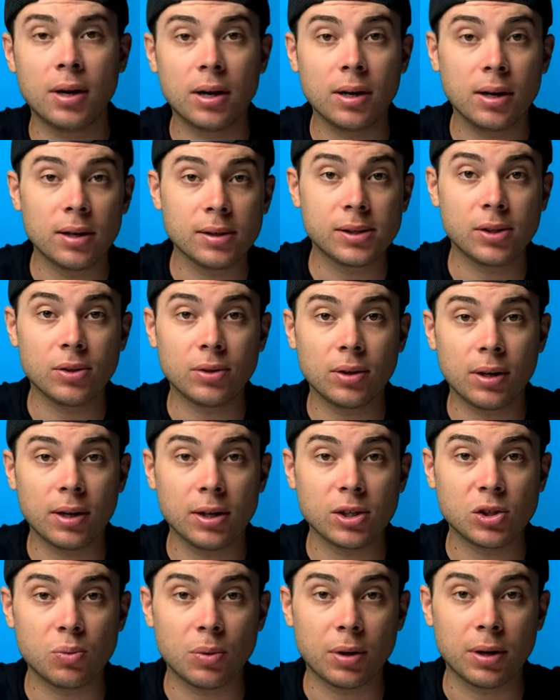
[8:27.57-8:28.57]
And I'll see you in the
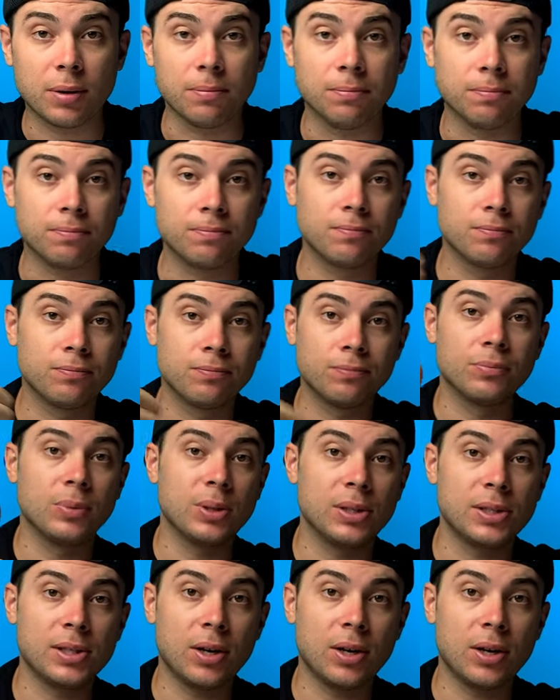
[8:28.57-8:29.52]
next one. Peace